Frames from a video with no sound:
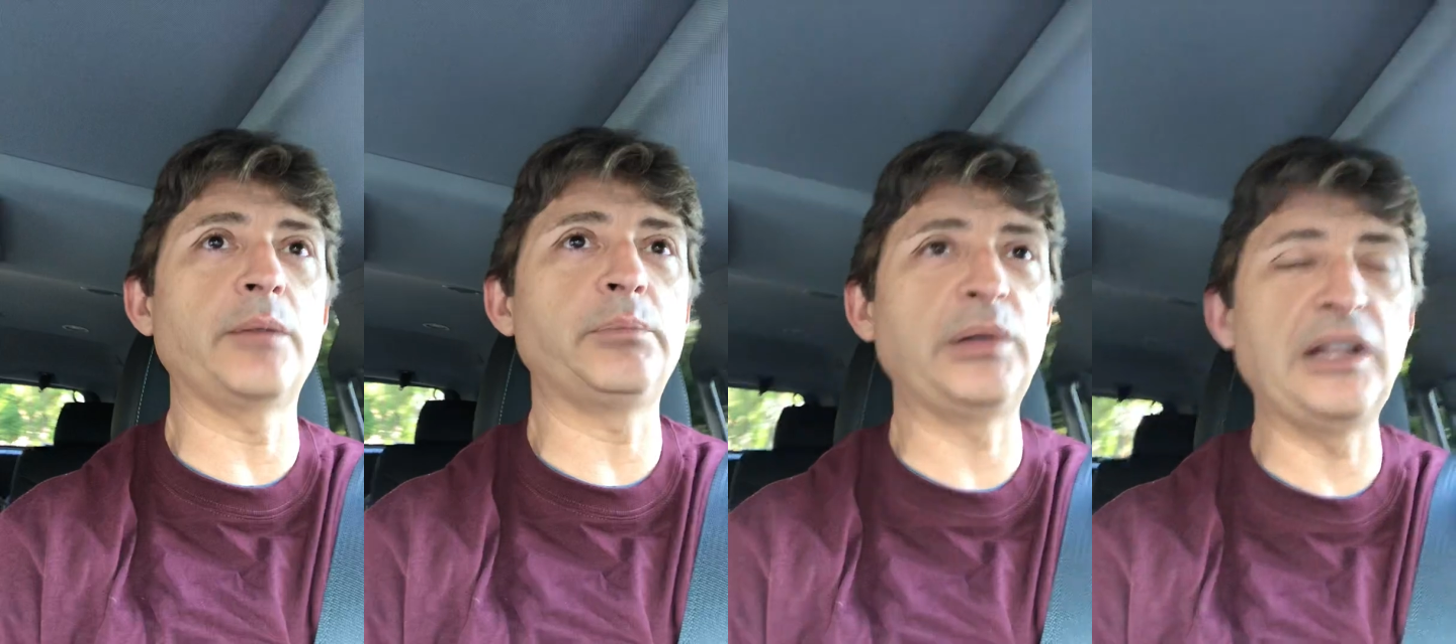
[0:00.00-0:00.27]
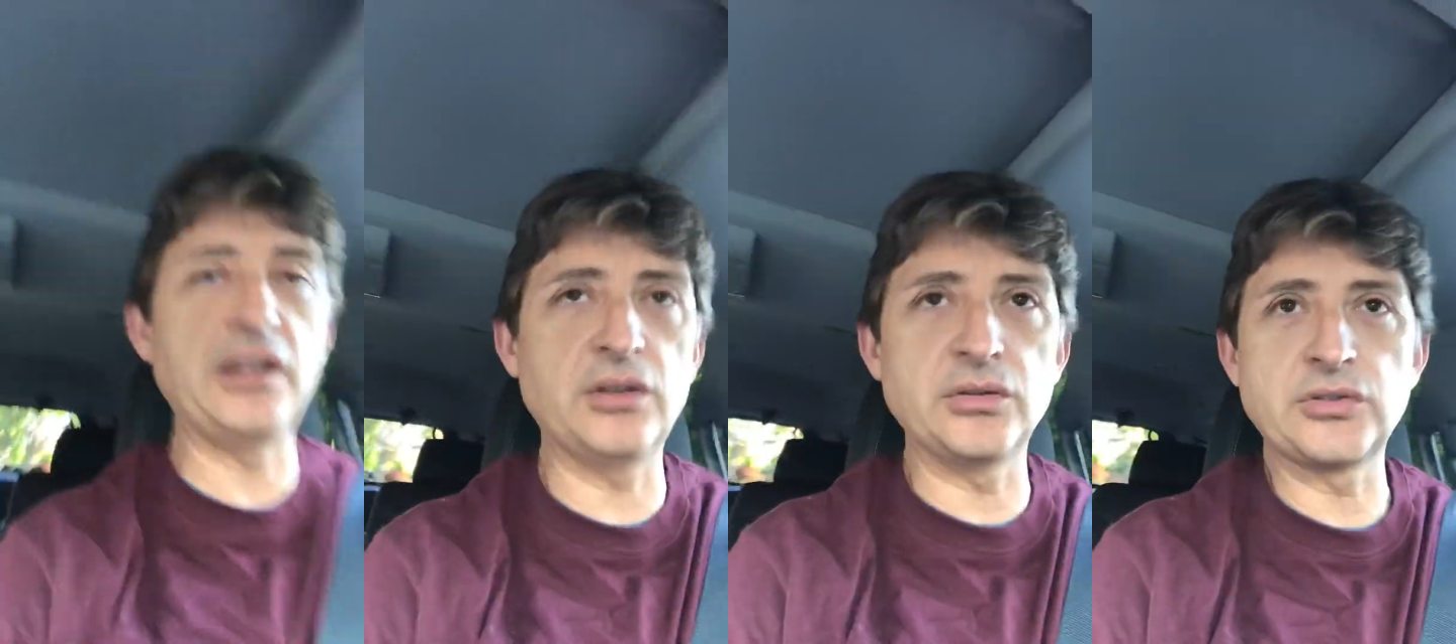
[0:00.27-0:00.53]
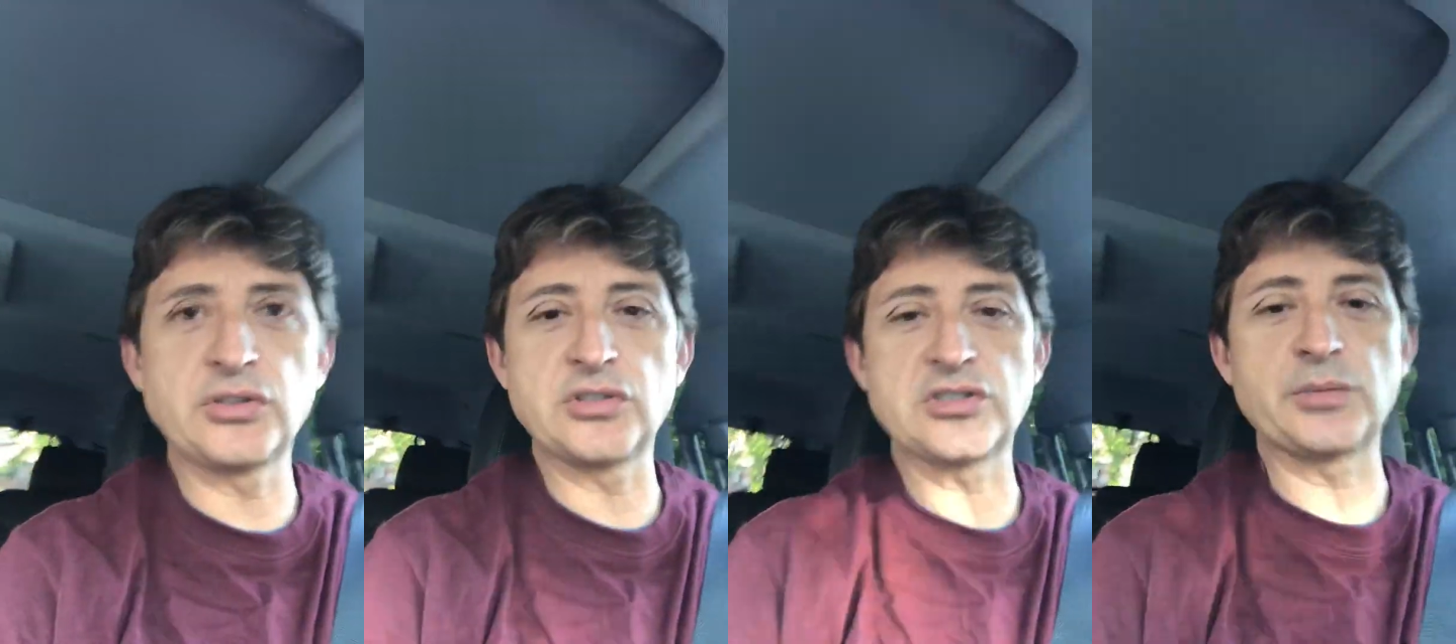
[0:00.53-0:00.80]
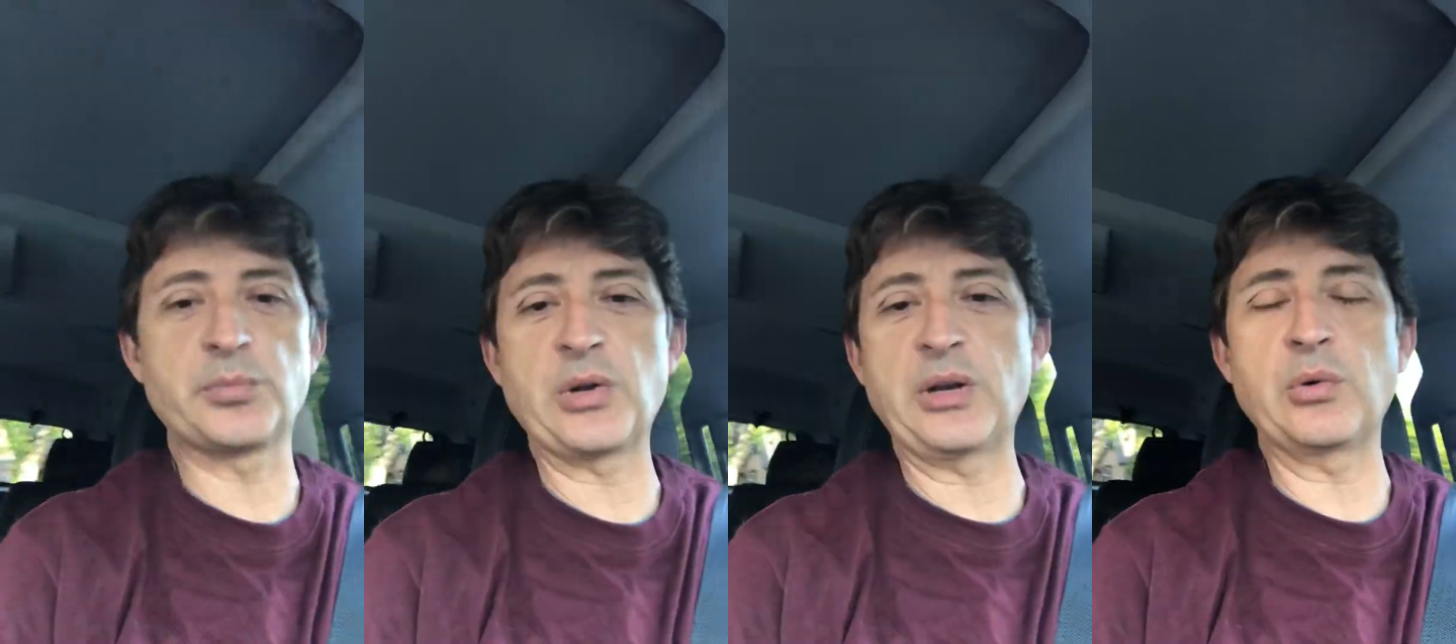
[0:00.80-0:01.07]
appealed to the
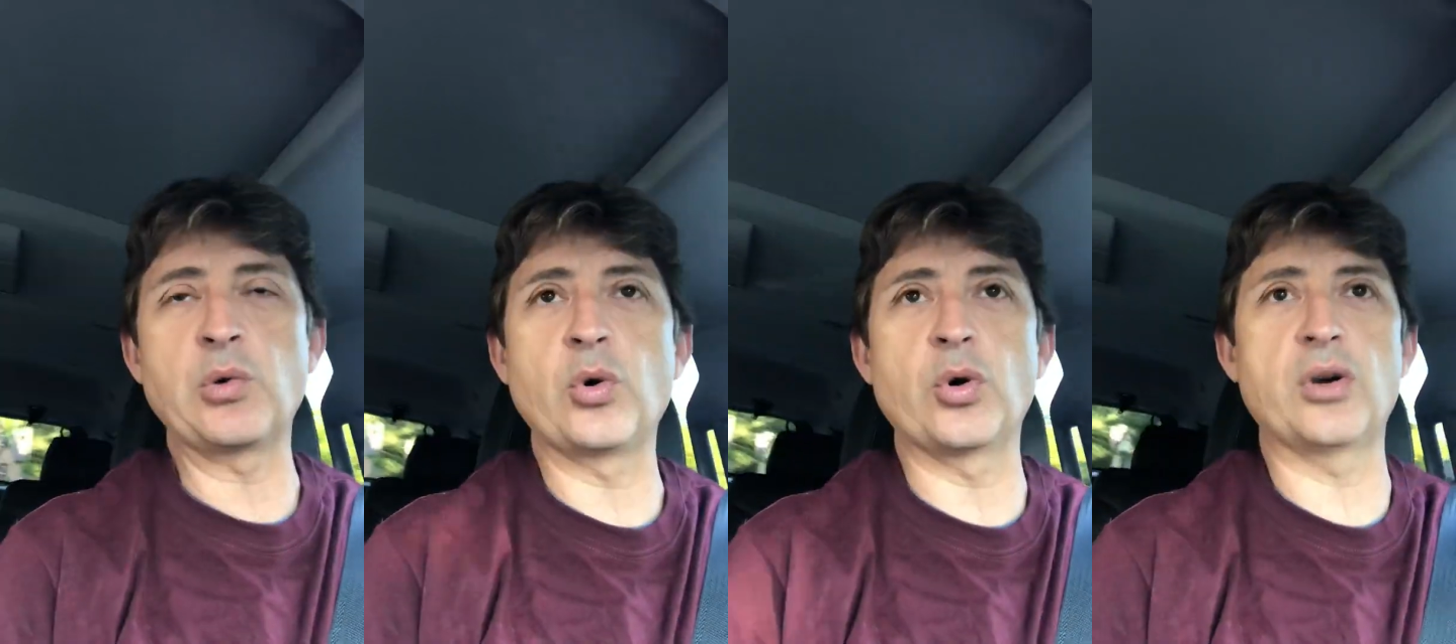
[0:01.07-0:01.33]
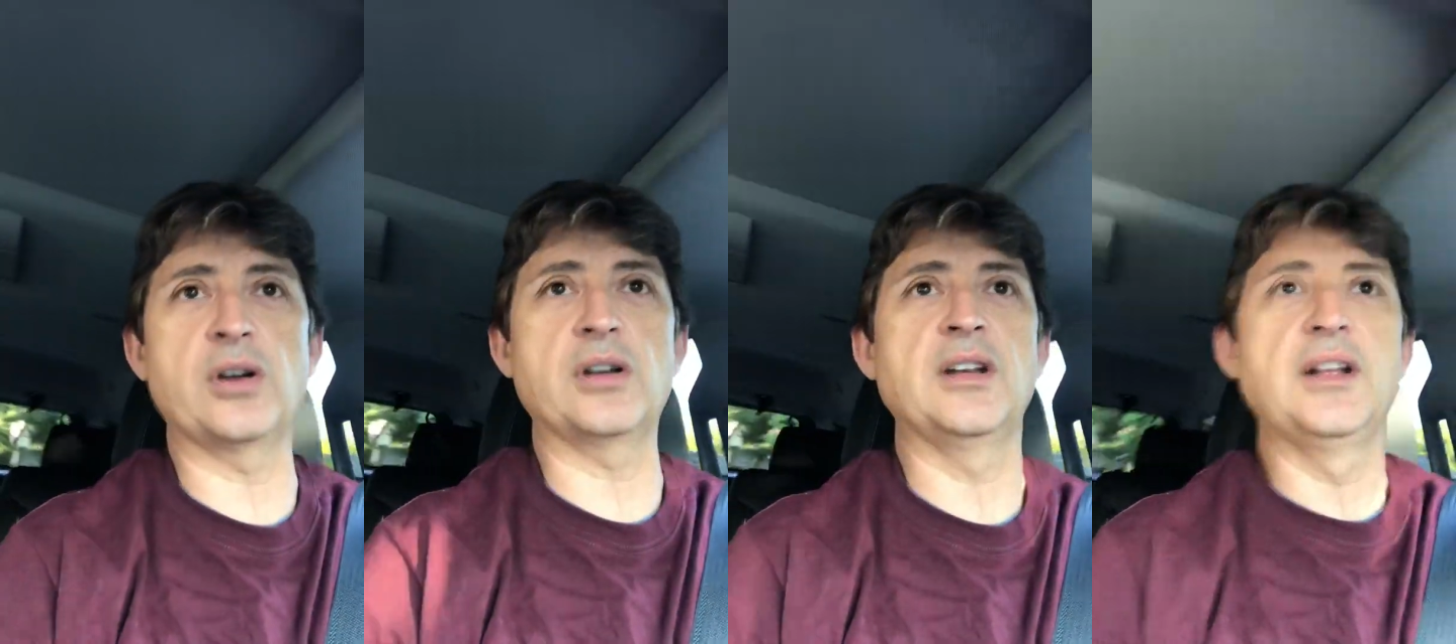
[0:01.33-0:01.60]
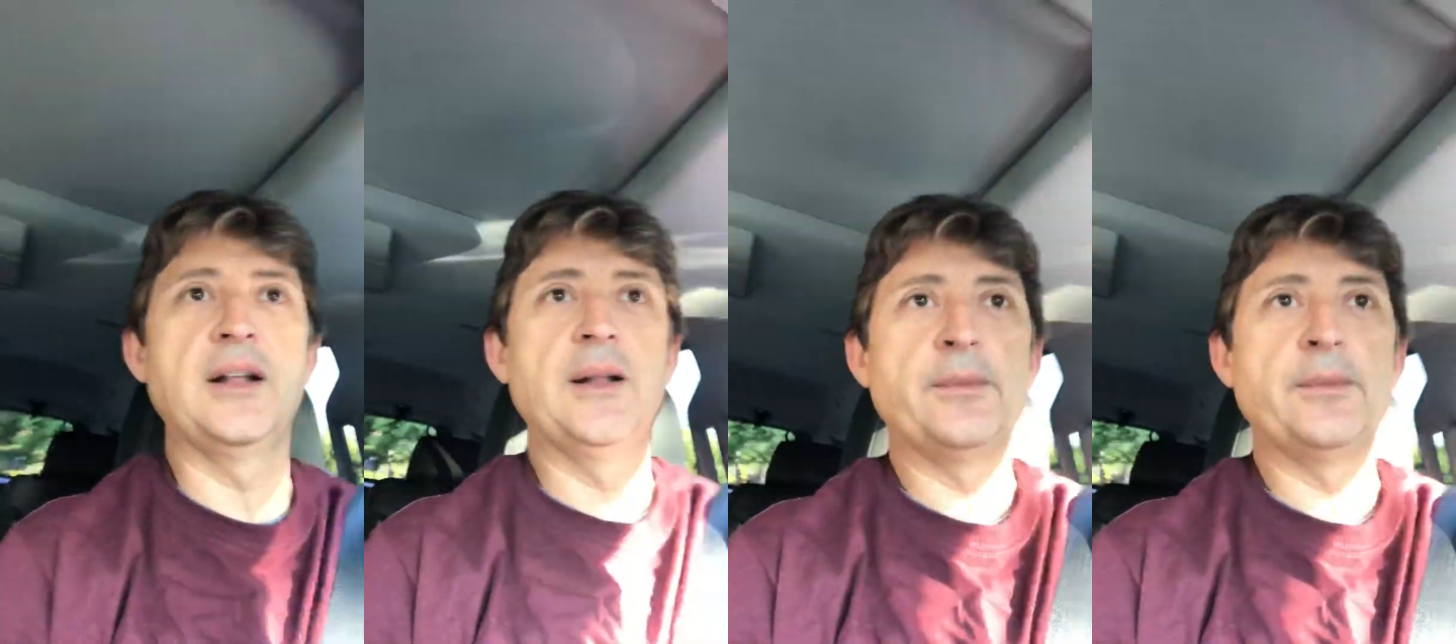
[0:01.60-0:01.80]
Supreme Court,